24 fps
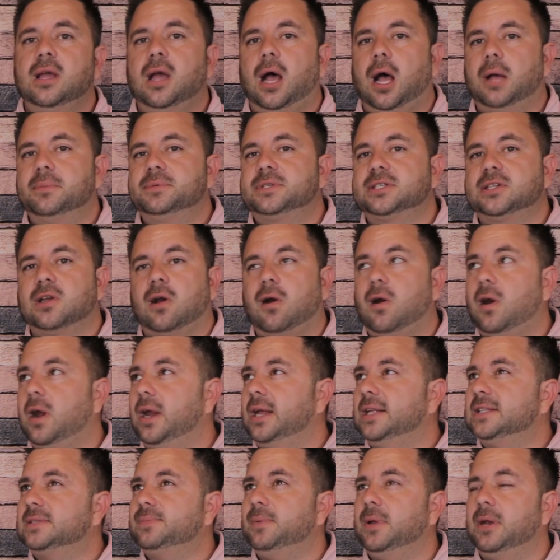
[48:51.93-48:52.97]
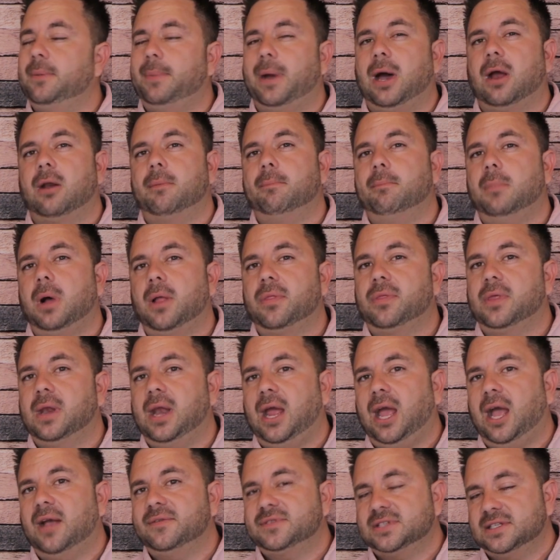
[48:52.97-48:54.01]
I'm sorry, it's been about a month and a
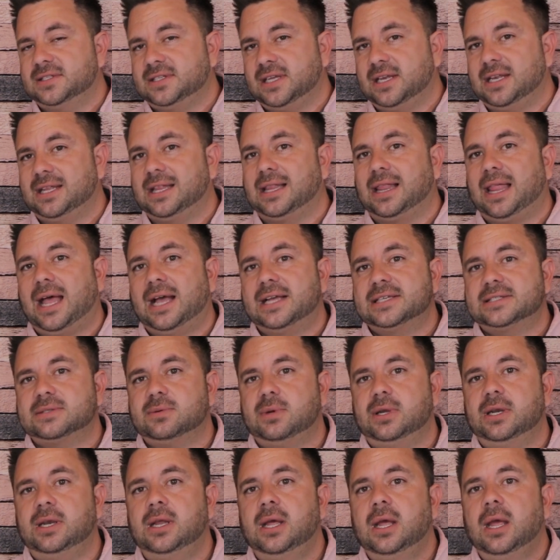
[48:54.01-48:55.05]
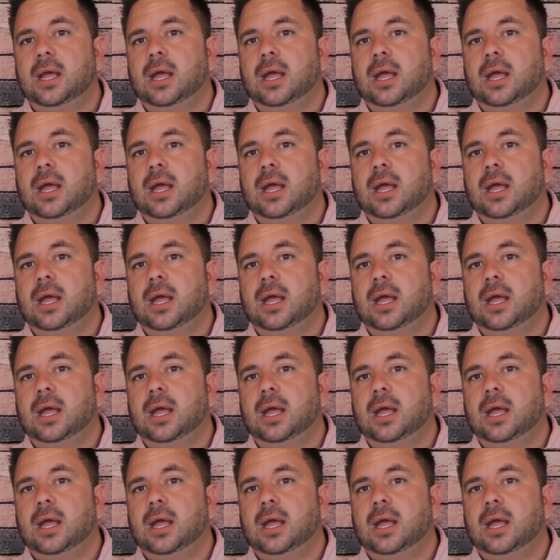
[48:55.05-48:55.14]
half since I did the last one.